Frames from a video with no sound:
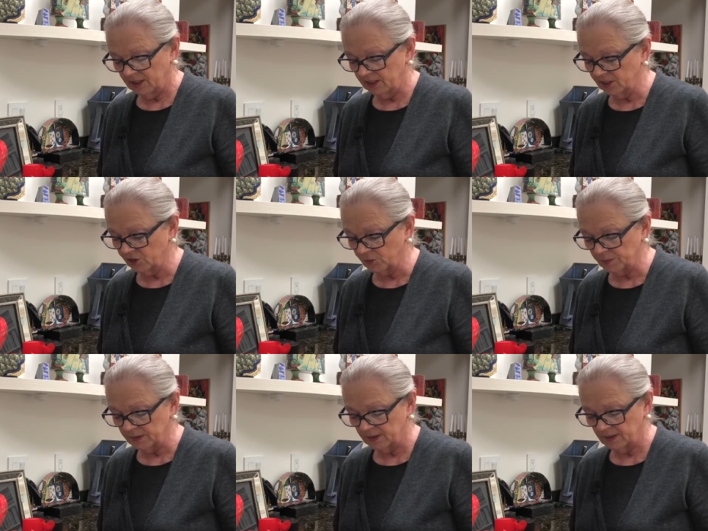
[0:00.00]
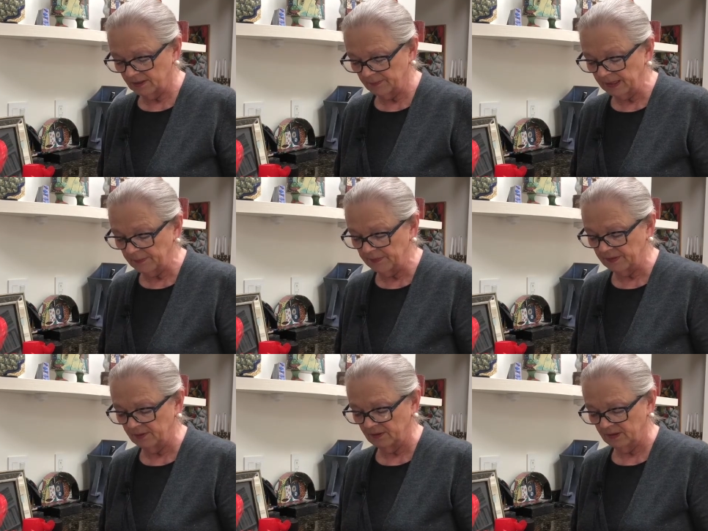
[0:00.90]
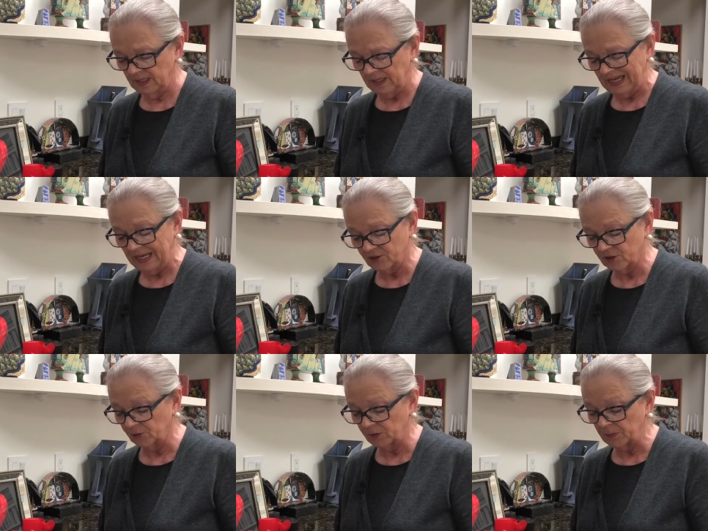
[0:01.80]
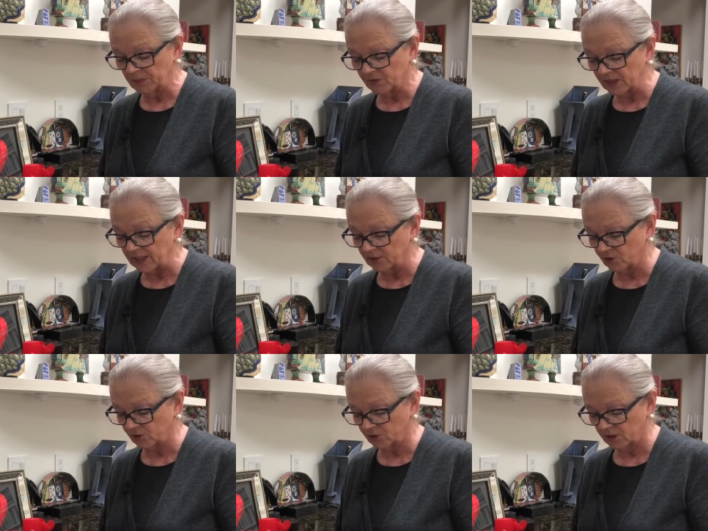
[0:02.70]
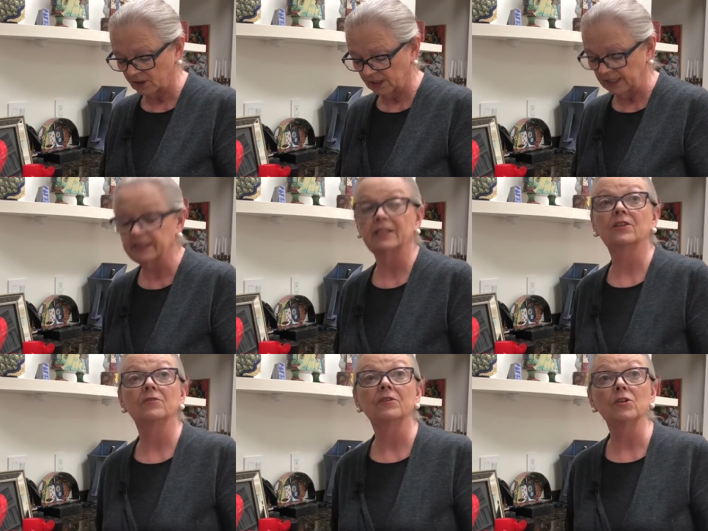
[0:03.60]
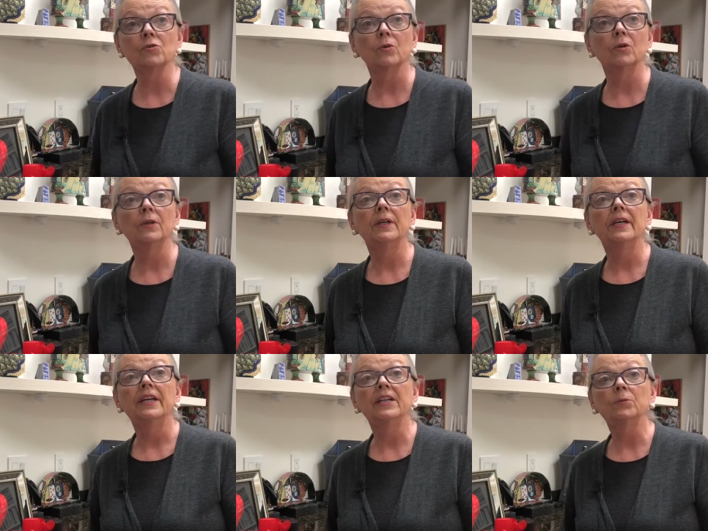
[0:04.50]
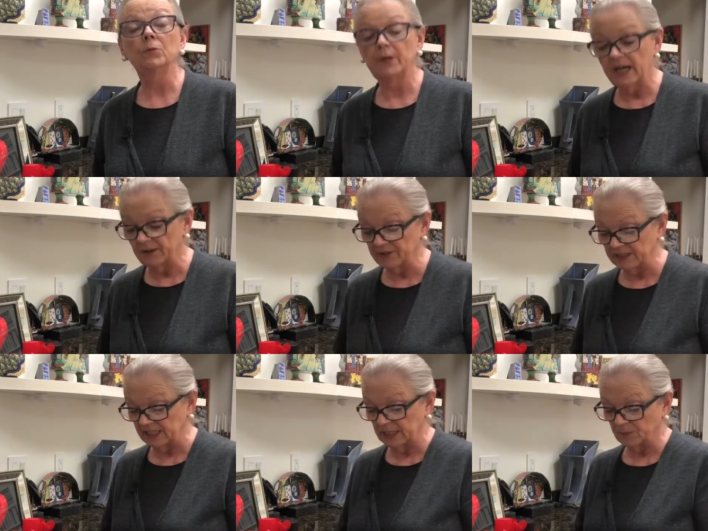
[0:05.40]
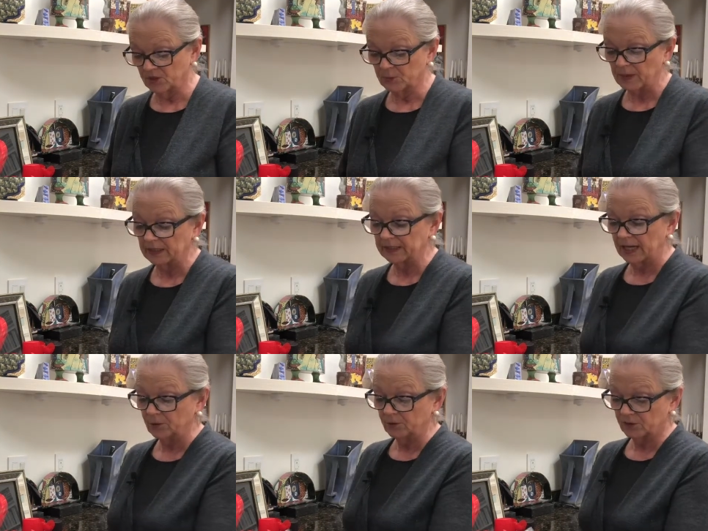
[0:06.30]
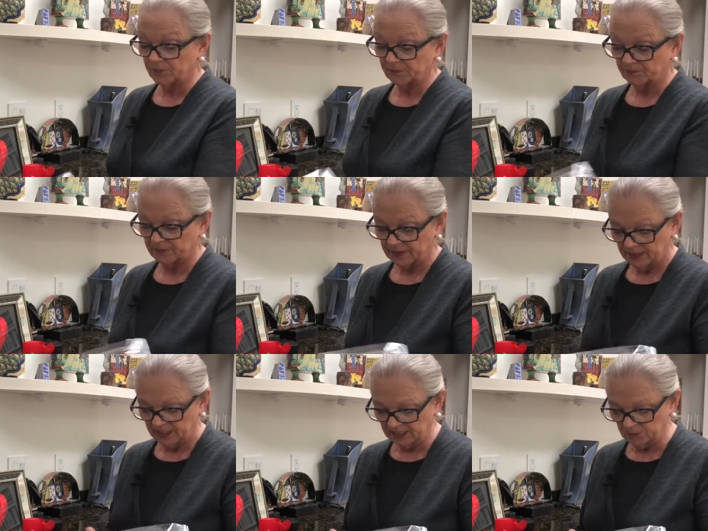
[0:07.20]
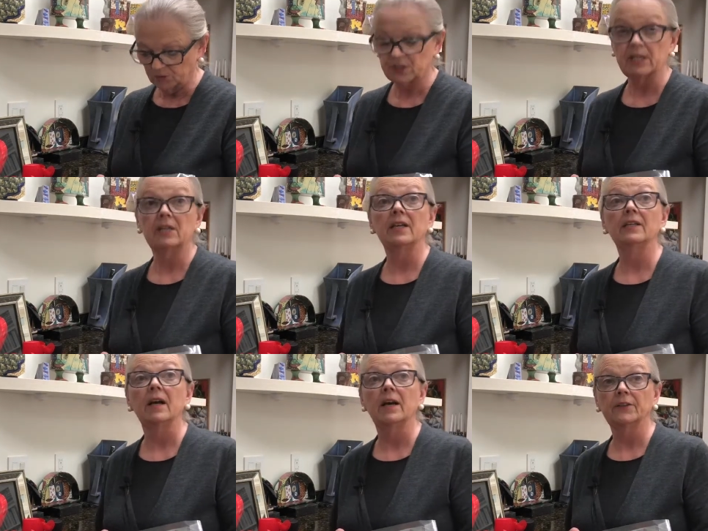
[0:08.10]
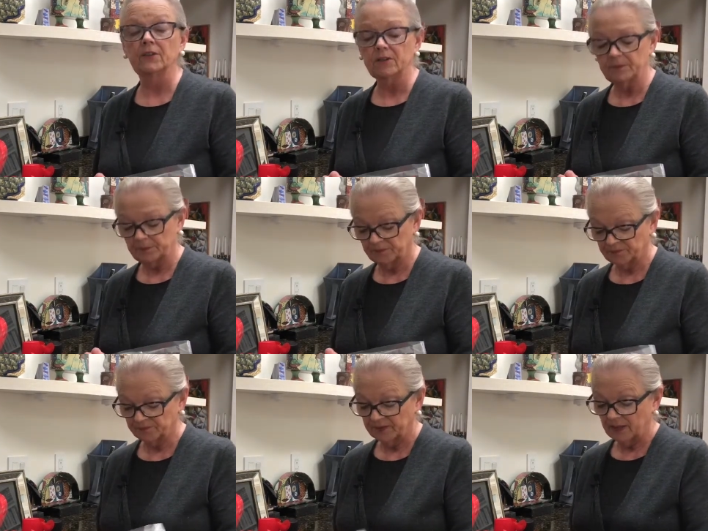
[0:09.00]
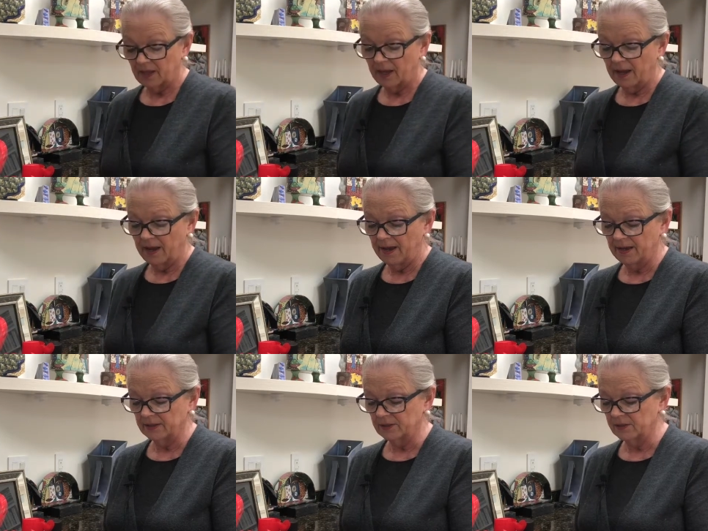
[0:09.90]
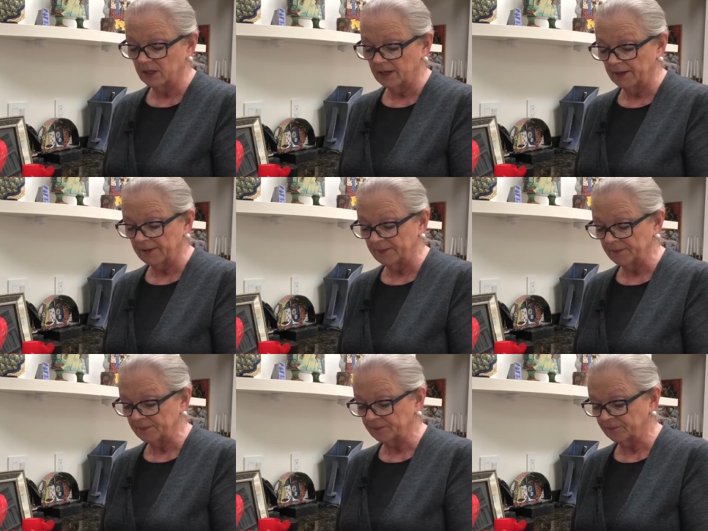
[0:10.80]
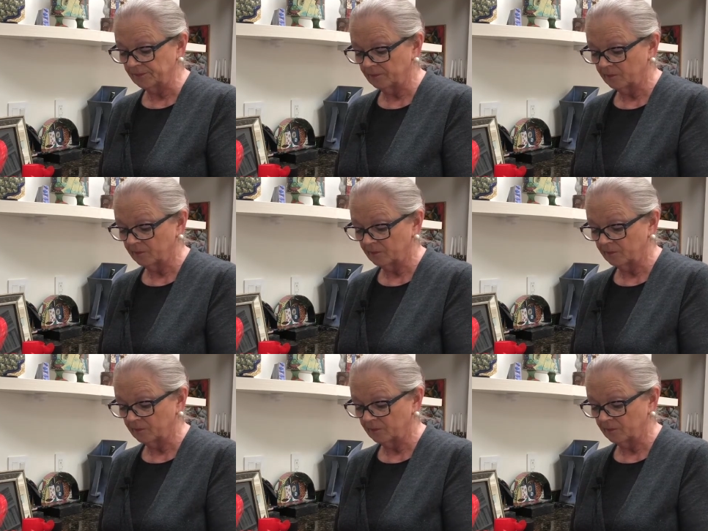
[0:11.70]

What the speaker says: each puppy, as it represents an individual, it will have the name spelled out, and it will say in honor. And that